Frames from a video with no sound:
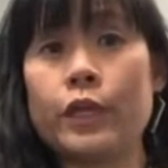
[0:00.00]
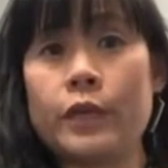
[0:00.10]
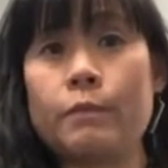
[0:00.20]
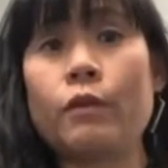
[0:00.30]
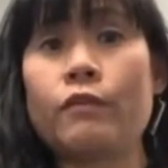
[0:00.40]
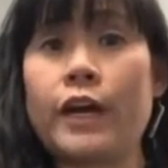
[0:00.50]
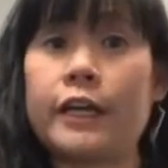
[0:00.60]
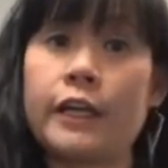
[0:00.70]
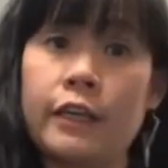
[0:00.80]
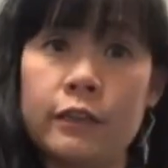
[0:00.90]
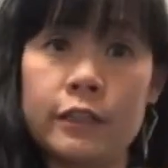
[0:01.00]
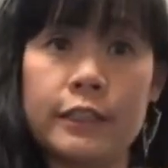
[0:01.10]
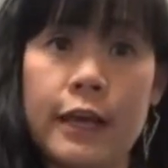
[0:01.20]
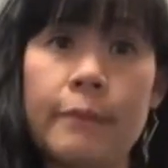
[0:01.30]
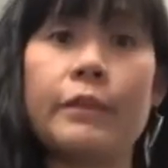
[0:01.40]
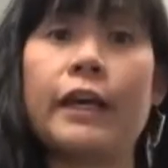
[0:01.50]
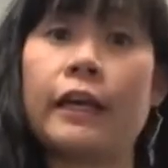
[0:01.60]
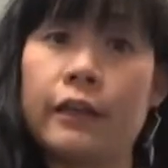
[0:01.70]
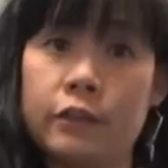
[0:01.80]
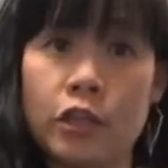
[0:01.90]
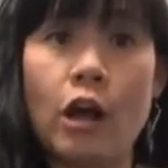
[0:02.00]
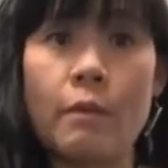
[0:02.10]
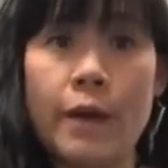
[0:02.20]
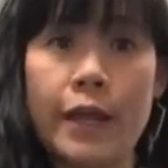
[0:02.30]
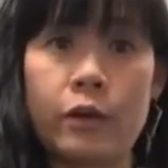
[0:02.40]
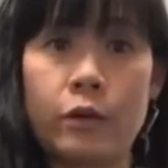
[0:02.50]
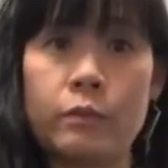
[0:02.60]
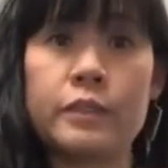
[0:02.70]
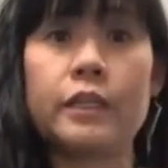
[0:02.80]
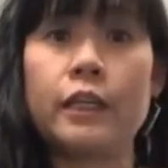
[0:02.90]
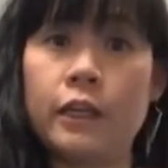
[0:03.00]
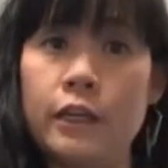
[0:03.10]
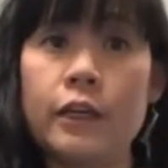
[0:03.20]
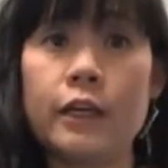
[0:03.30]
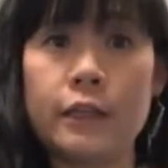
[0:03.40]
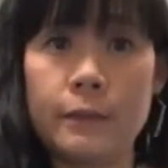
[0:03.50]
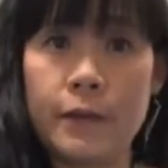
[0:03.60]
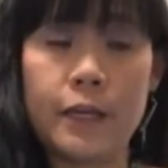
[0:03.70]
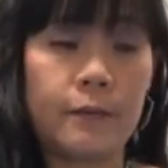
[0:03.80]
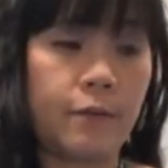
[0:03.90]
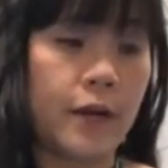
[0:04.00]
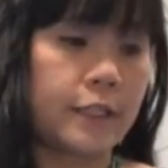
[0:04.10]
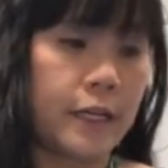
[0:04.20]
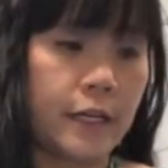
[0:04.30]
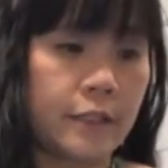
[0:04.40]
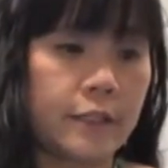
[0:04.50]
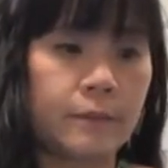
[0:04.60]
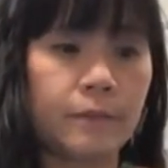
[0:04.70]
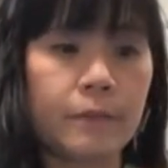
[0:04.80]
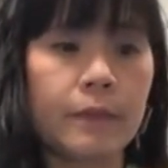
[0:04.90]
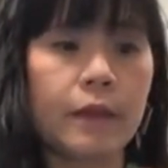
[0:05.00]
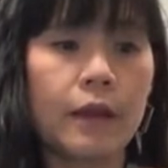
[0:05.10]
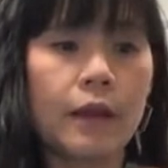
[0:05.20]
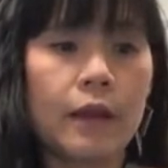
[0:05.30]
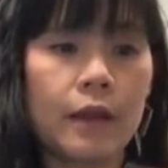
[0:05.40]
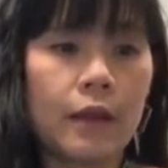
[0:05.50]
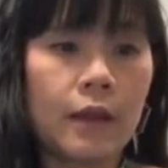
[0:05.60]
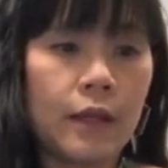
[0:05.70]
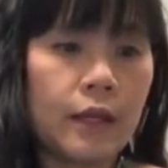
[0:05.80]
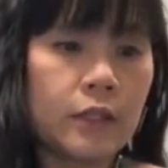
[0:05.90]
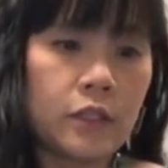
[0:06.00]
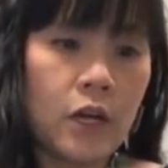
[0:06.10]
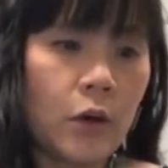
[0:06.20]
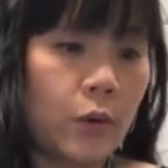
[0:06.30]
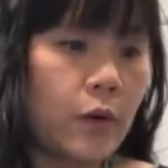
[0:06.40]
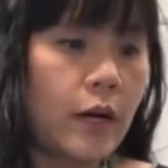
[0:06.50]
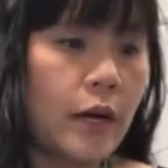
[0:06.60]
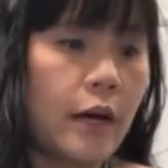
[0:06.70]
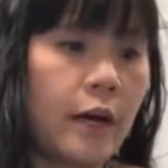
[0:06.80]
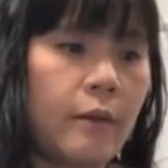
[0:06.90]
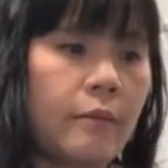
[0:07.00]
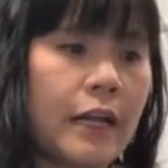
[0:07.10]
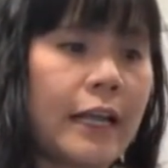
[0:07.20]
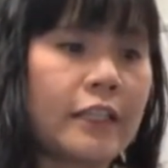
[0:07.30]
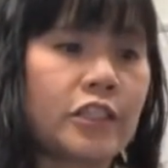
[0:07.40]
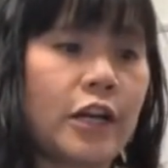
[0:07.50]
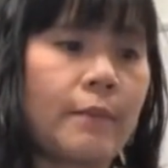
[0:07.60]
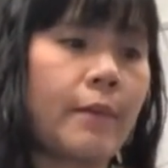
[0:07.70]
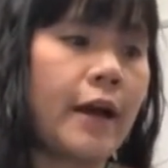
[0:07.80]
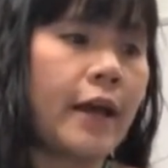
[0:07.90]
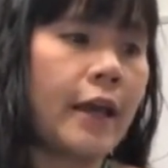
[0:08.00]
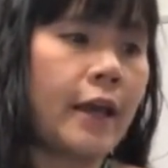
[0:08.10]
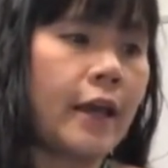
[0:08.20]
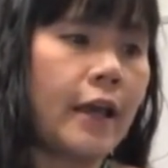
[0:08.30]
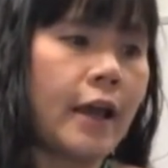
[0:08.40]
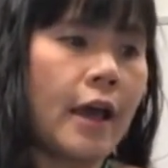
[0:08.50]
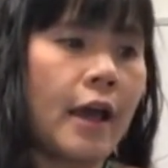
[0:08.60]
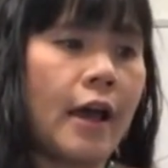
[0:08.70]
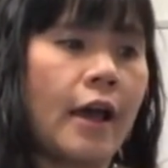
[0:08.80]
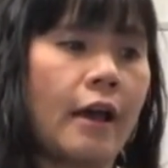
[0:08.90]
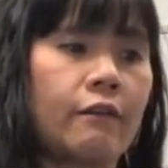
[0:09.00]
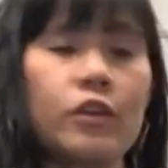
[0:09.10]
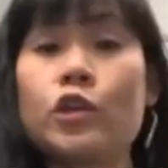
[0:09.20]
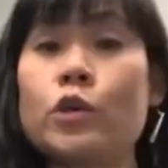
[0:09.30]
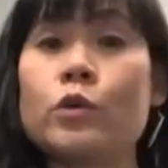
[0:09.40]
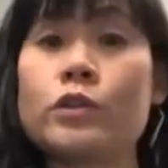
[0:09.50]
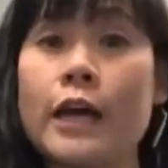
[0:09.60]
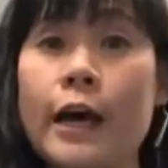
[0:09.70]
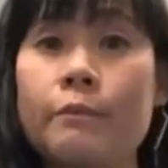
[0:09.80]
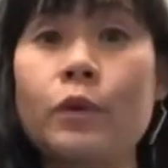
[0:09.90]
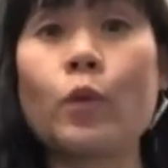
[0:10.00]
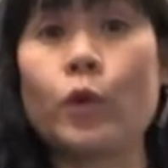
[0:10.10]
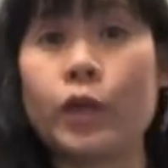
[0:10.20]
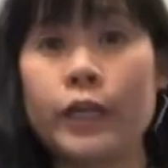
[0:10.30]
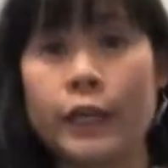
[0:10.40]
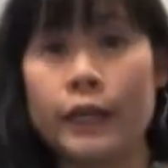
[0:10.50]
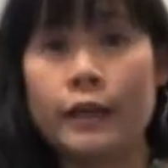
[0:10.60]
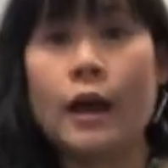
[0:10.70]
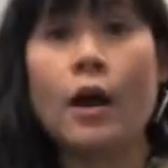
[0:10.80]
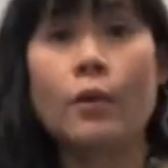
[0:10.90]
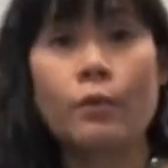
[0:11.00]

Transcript: we provide a kill step that kills all microbes in the baking process. So um, let's start by having you type the word in